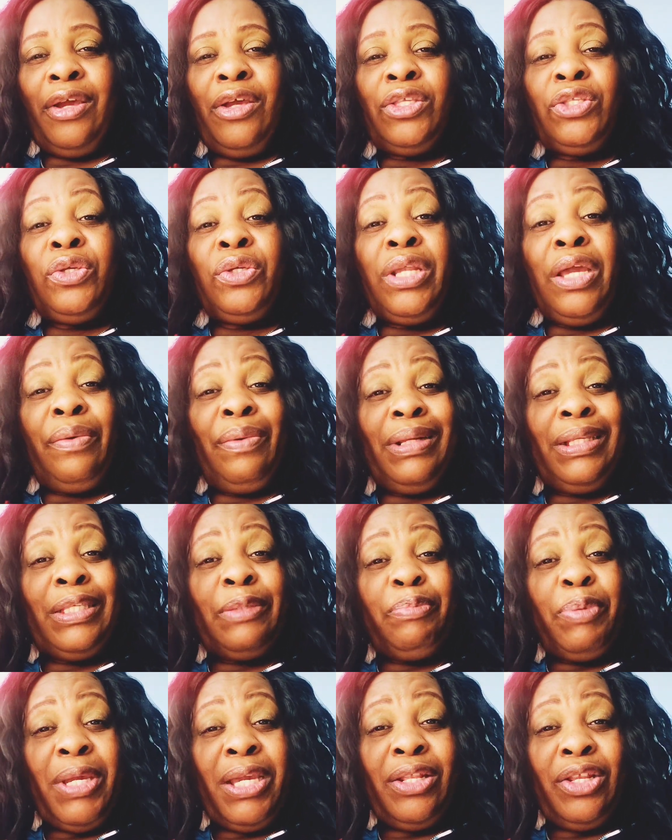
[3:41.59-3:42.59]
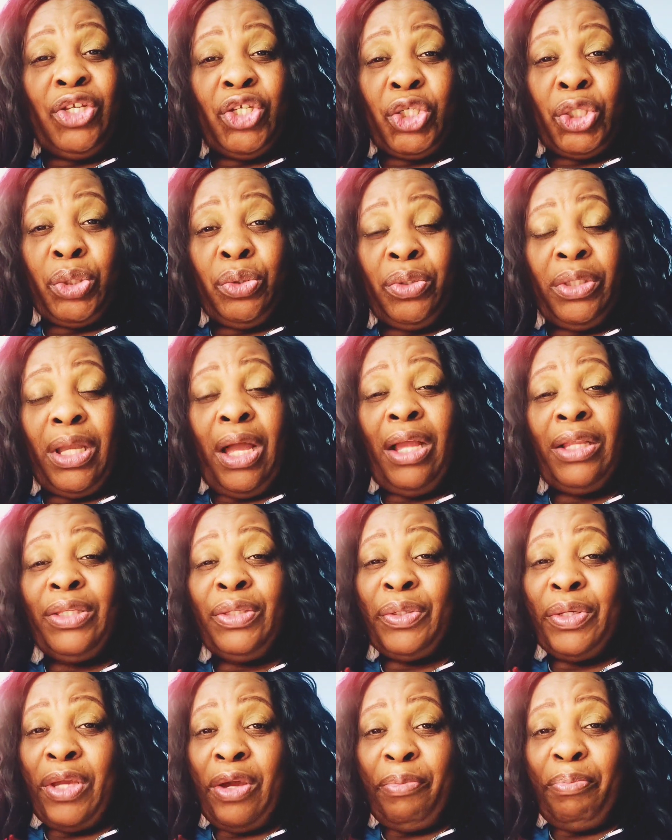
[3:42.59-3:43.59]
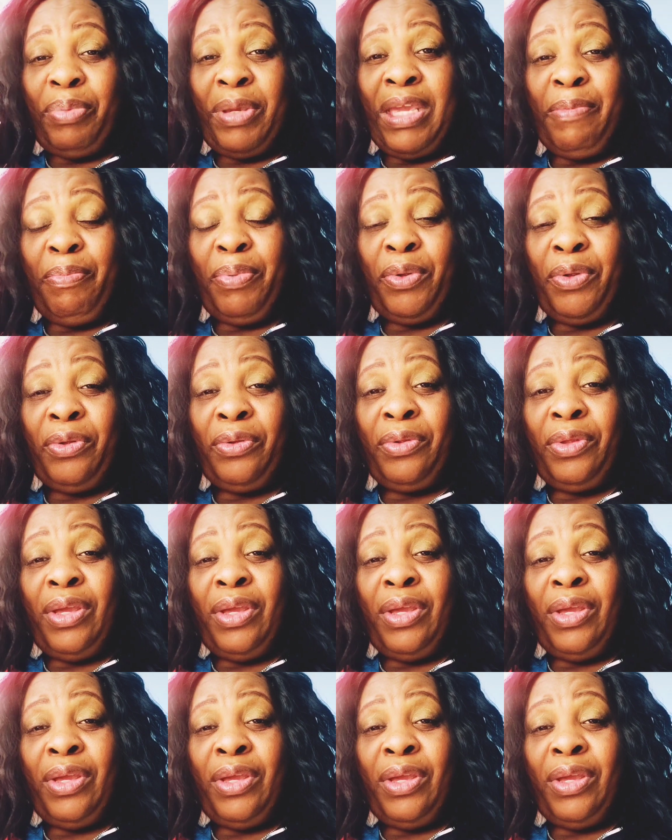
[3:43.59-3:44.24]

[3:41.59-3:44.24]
so they will speak the truth unto your people.